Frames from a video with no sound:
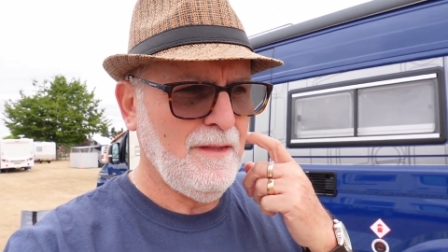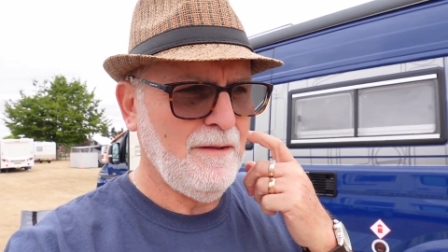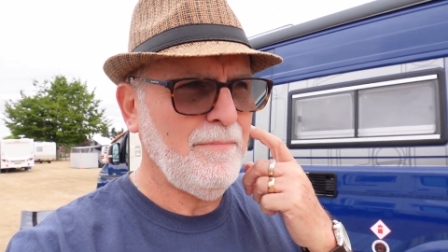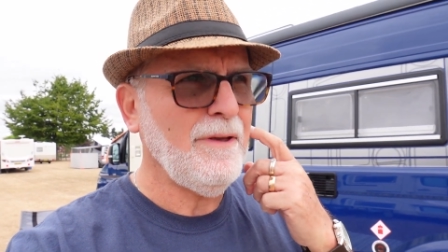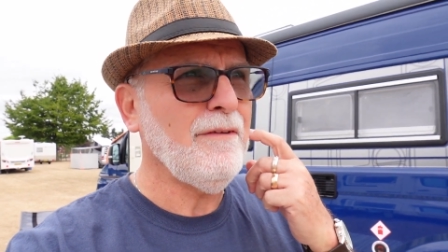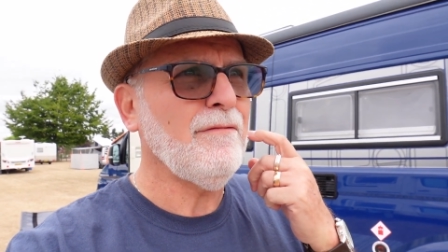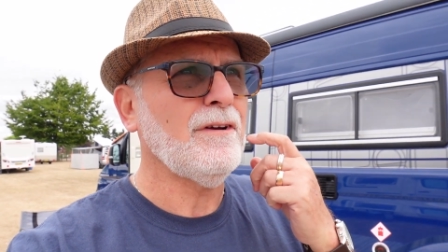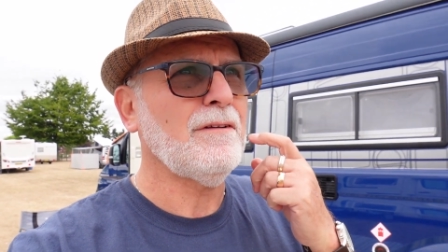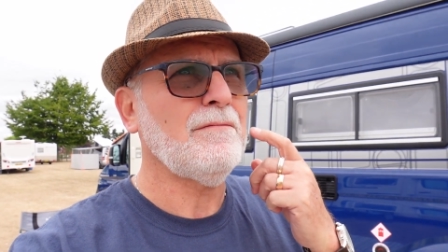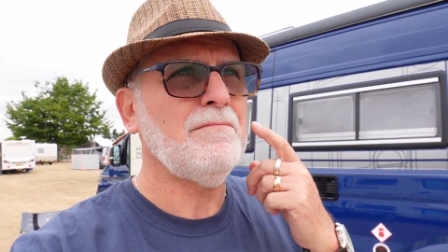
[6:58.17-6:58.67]
a
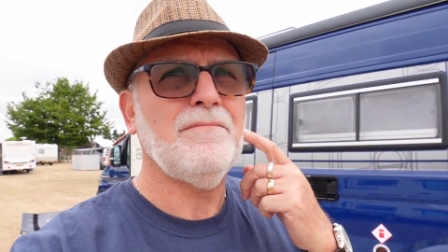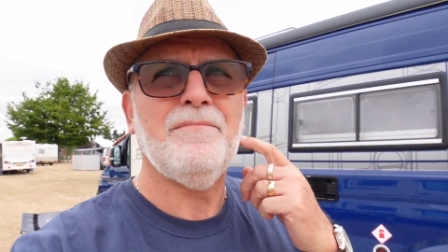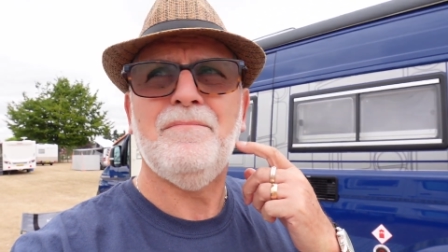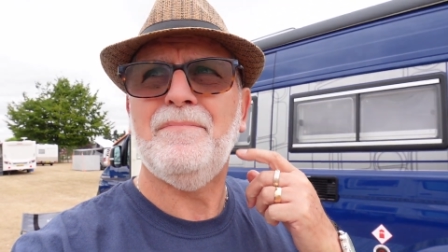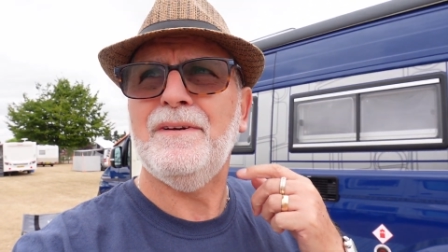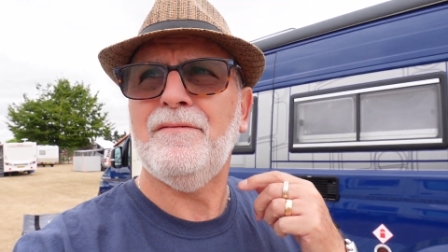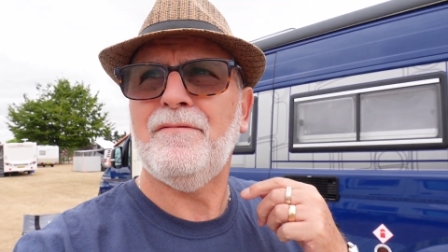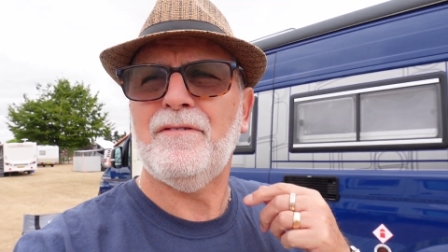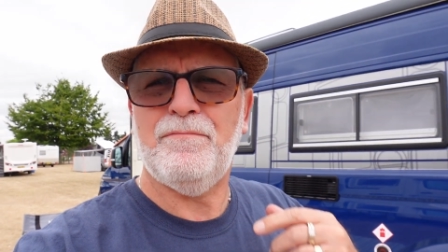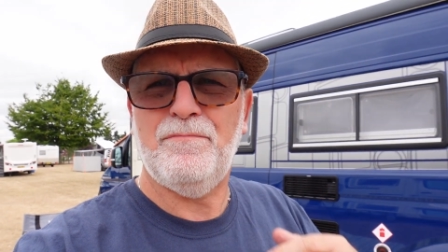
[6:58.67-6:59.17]
bit of a
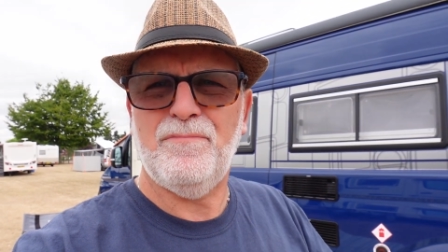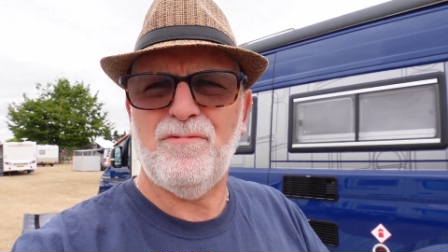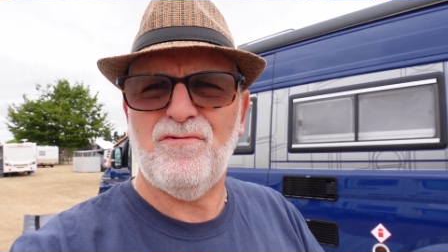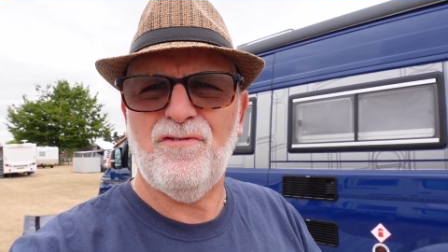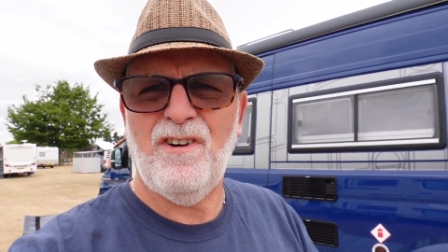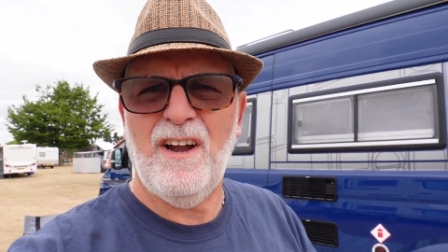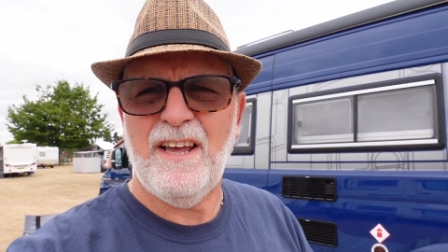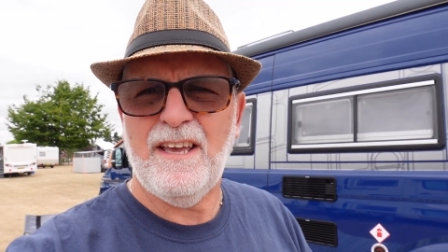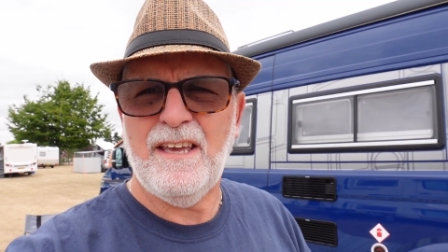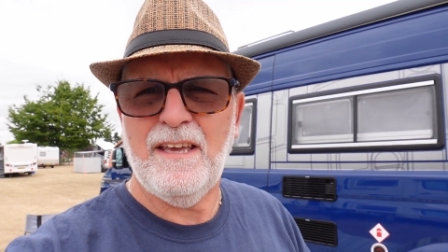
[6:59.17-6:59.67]
bit of
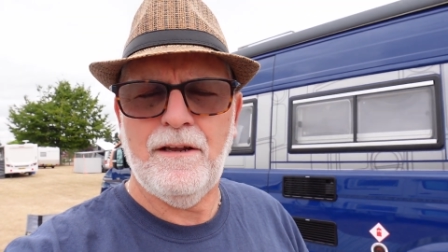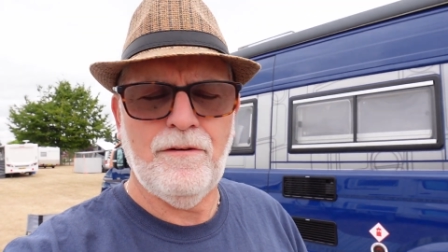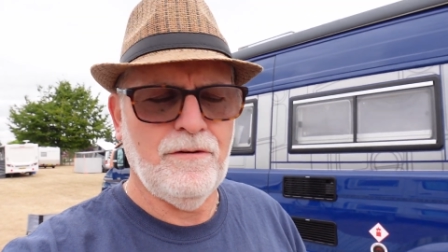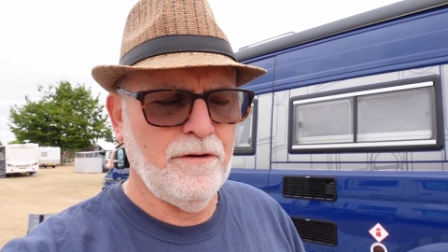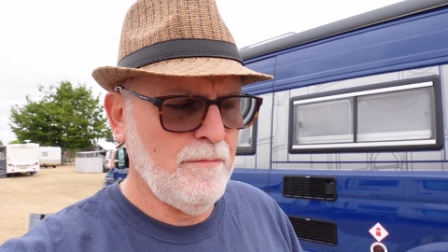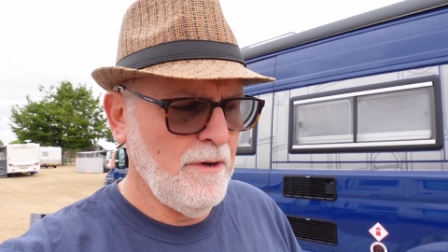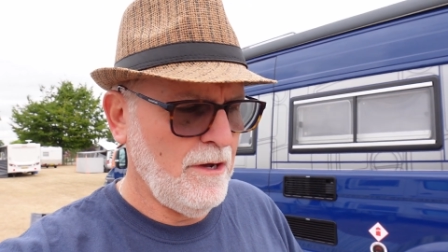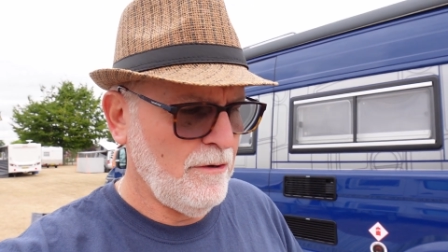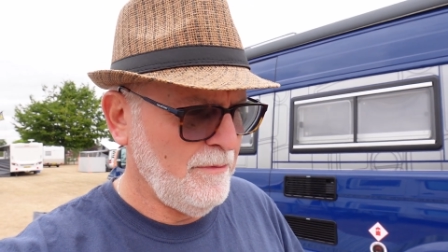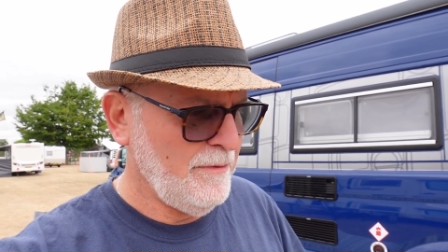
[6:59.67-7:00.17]
grey here at
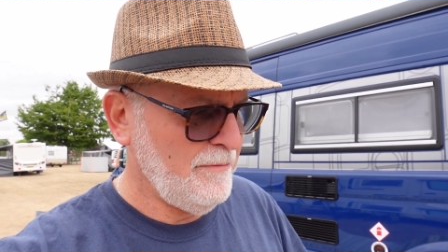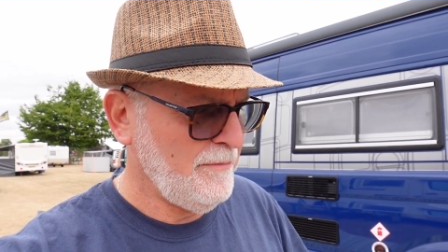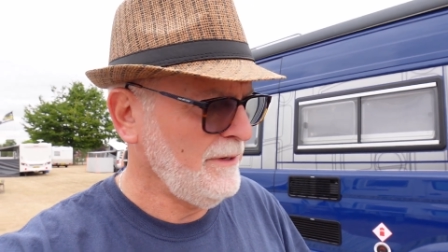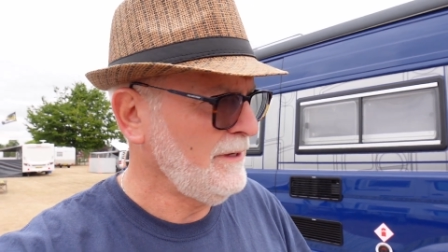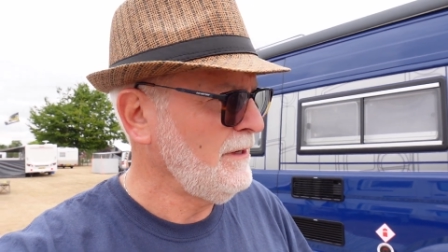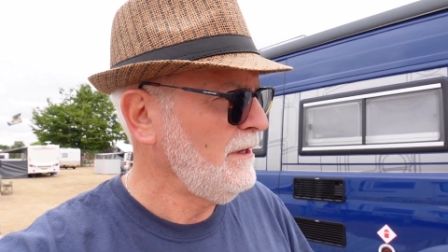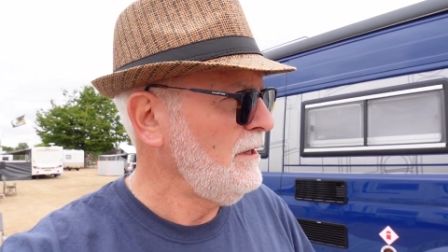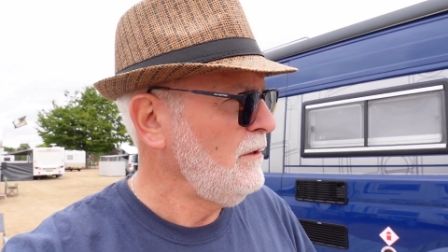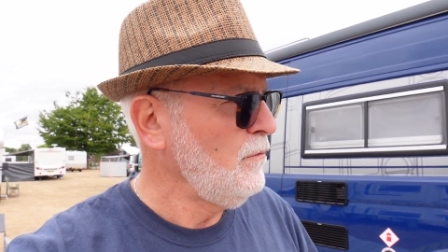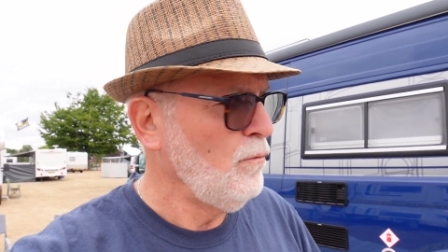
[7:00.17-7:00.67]
the moment but
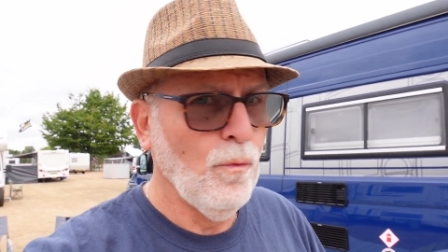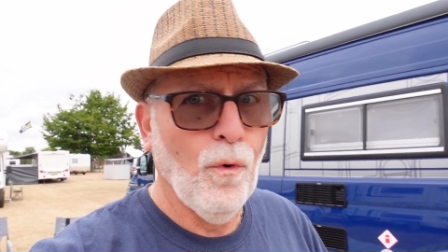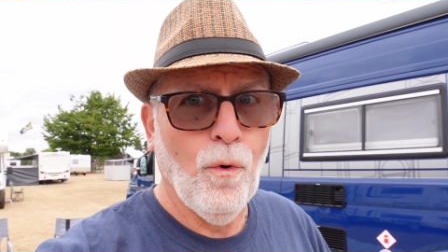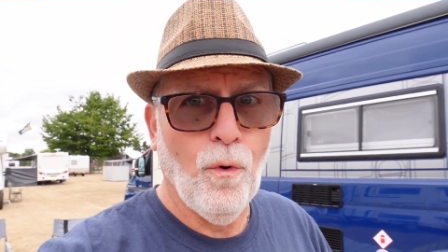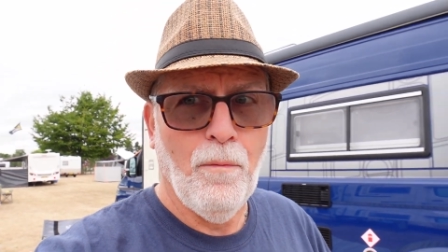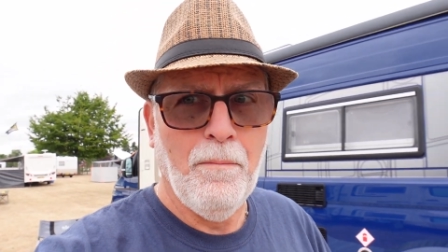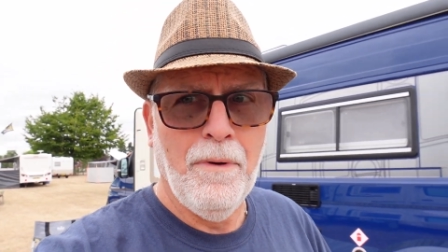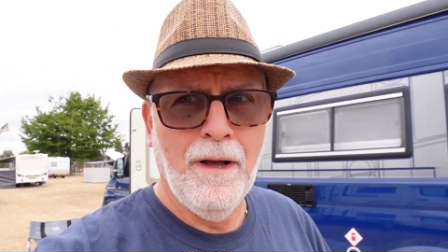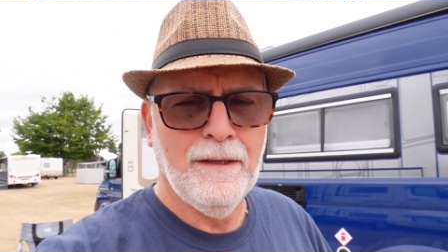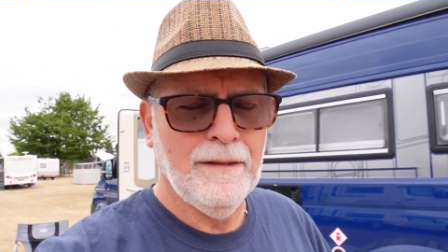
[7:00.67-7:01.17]

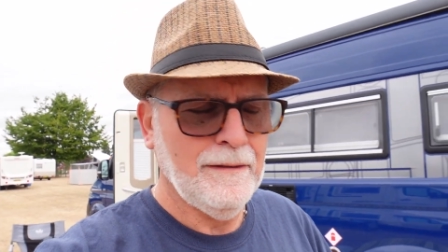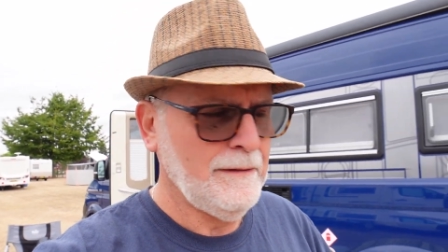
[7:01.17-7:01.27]
warm.